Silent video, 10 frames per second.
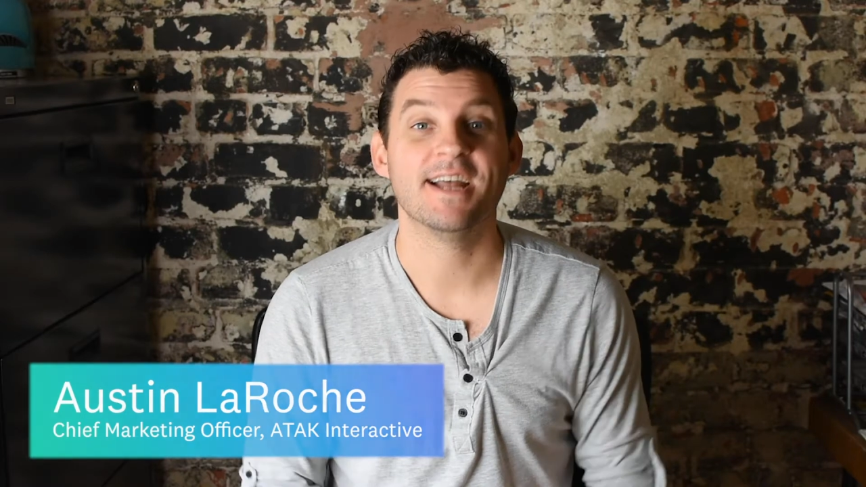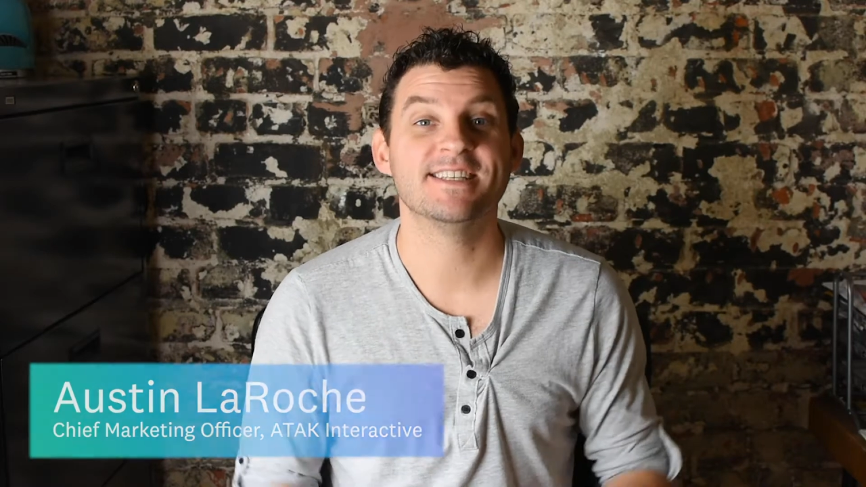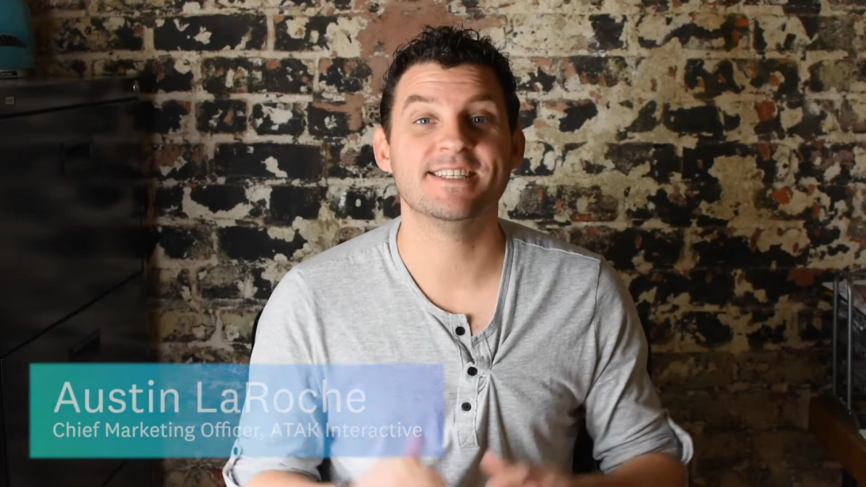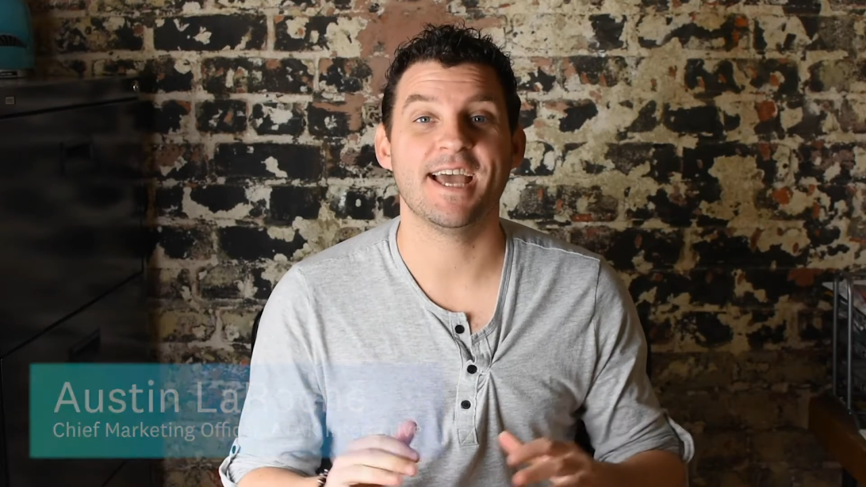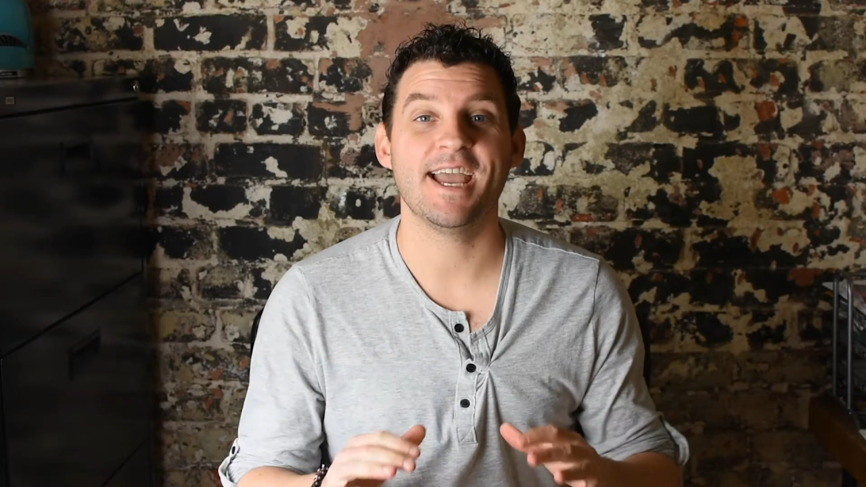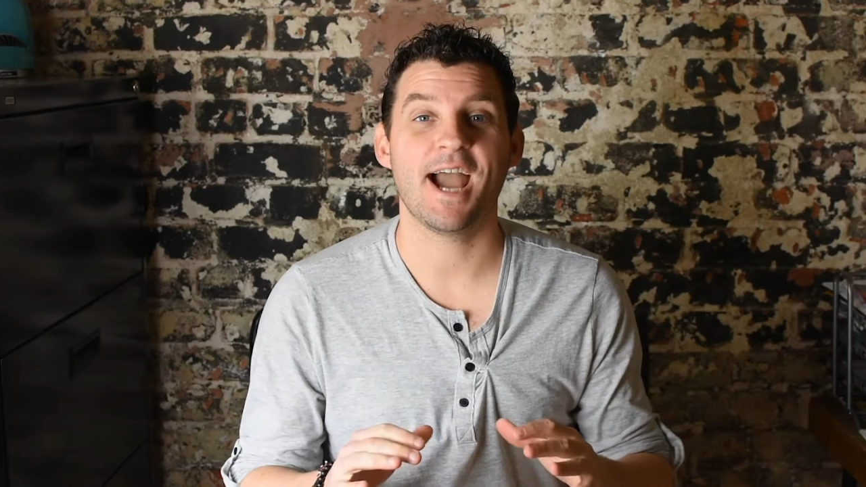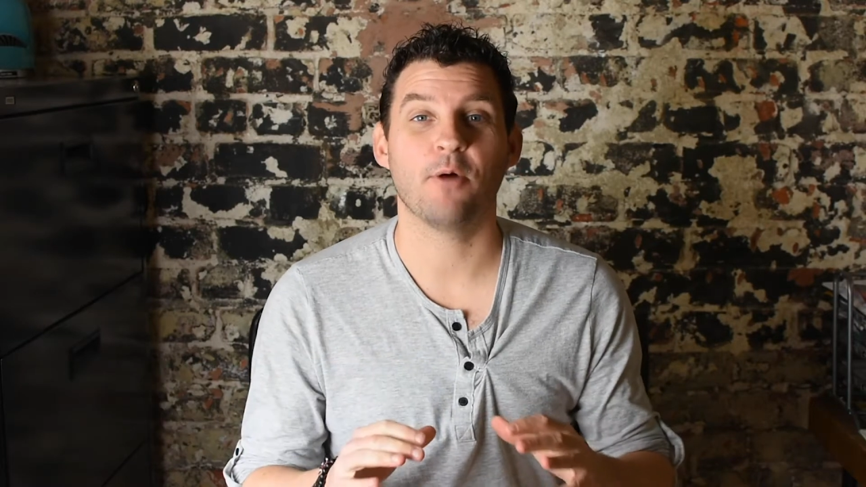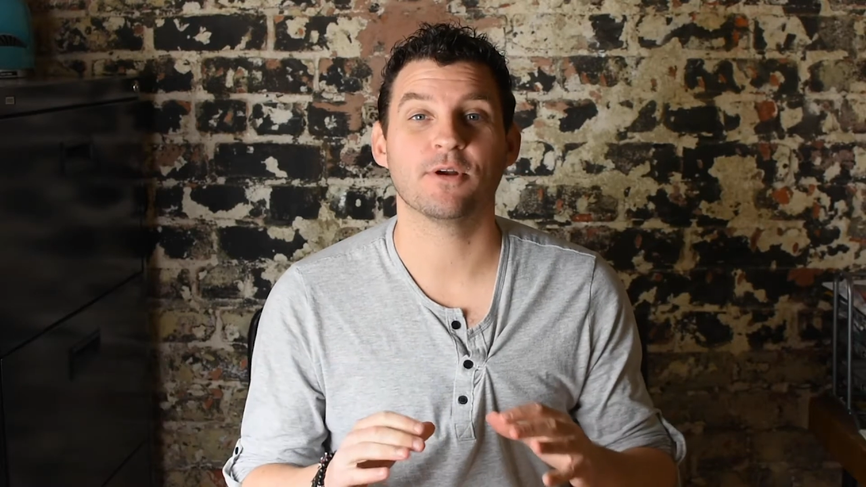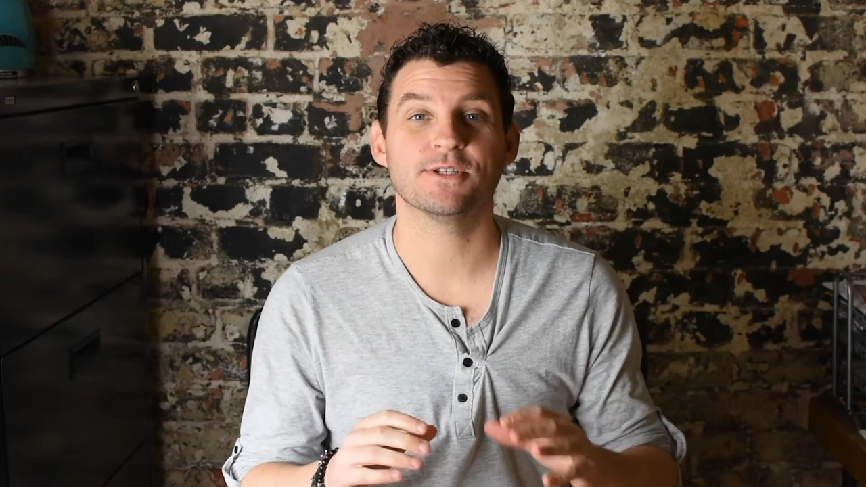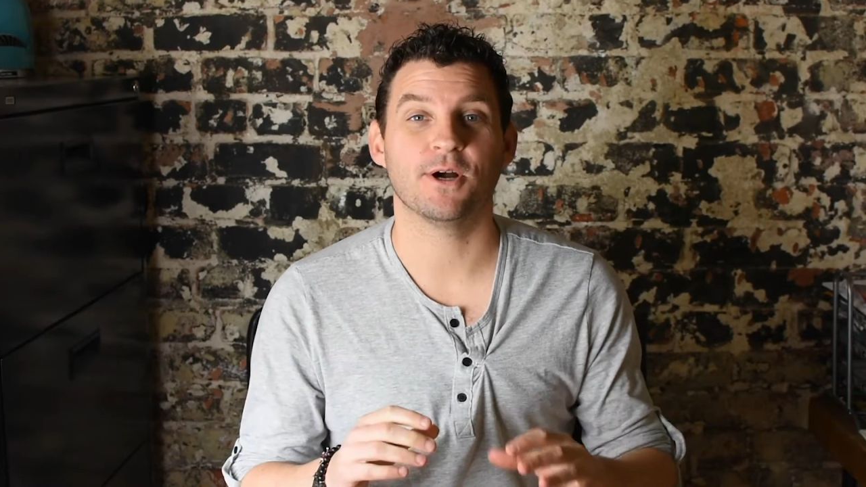Today, I
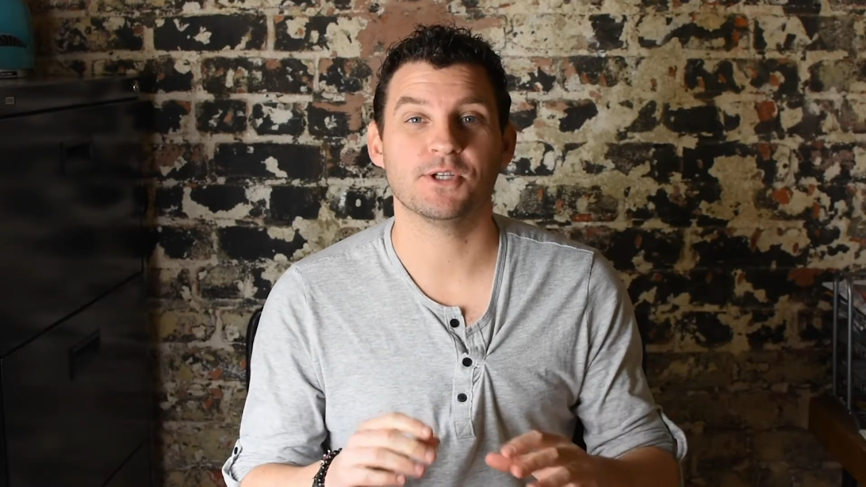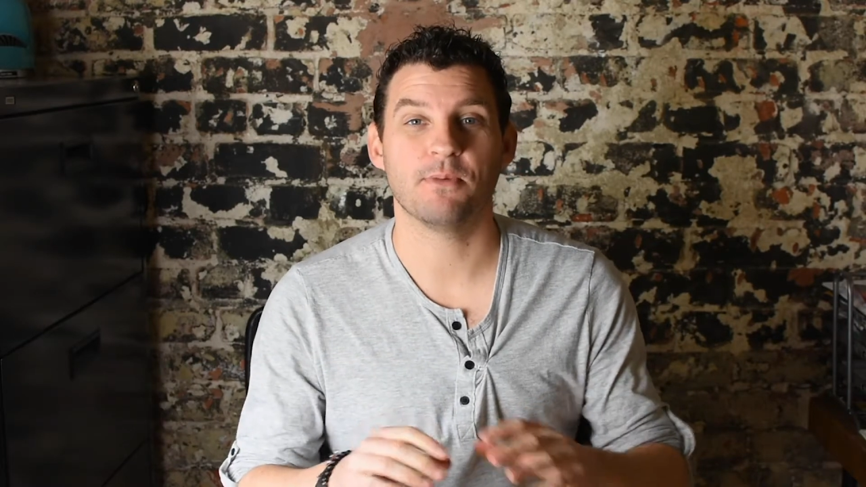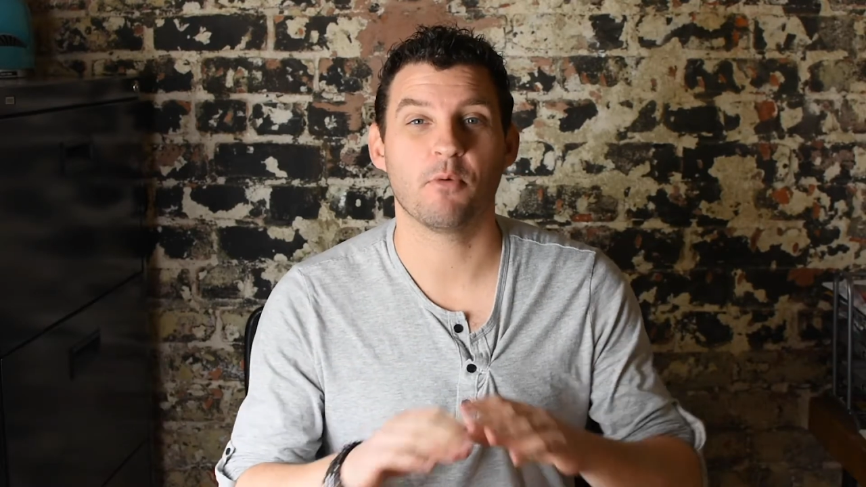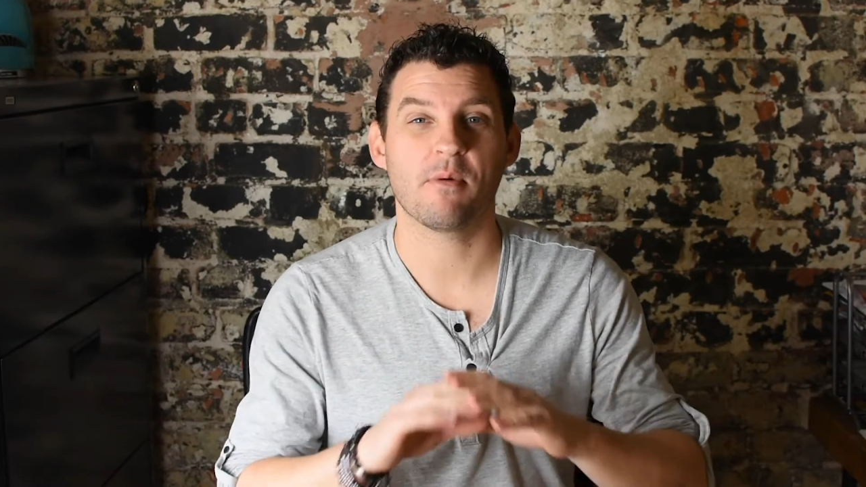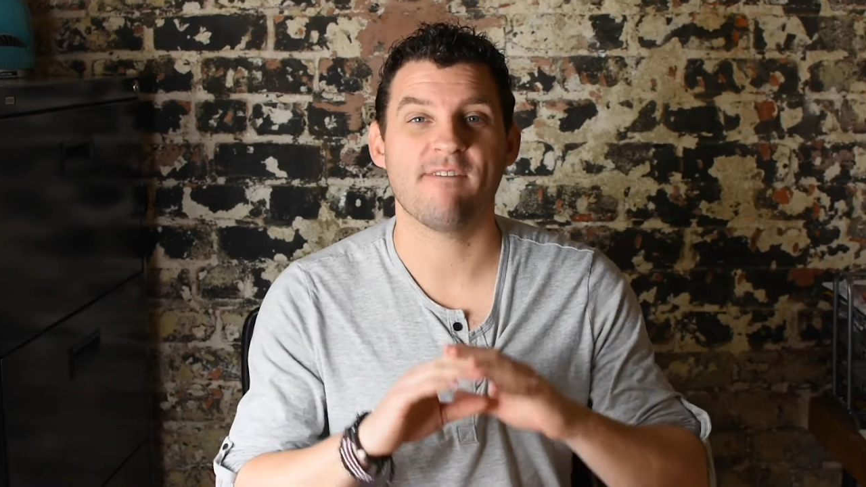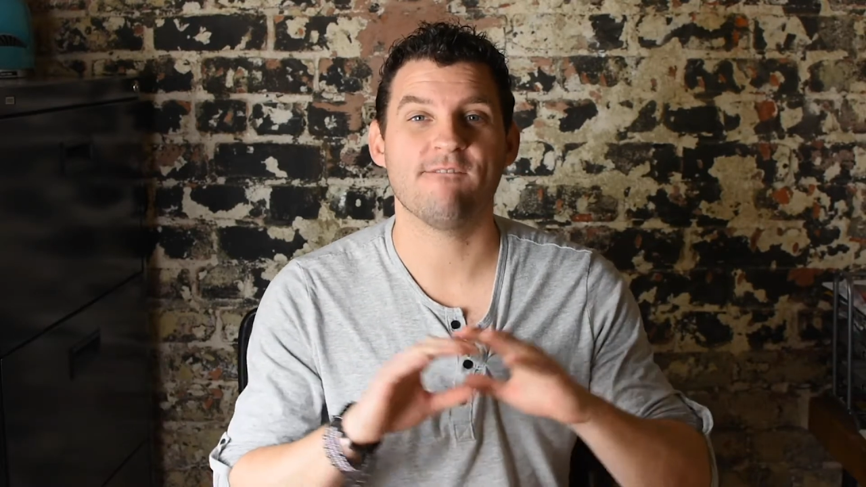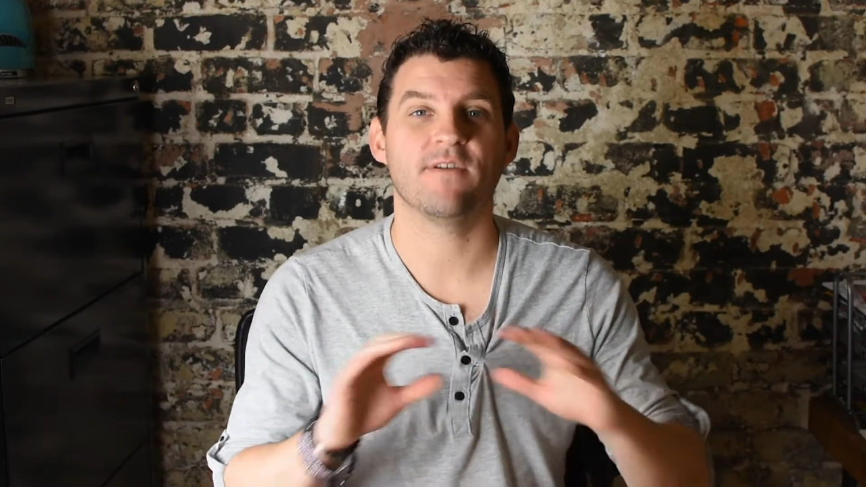want to talk to you about one of my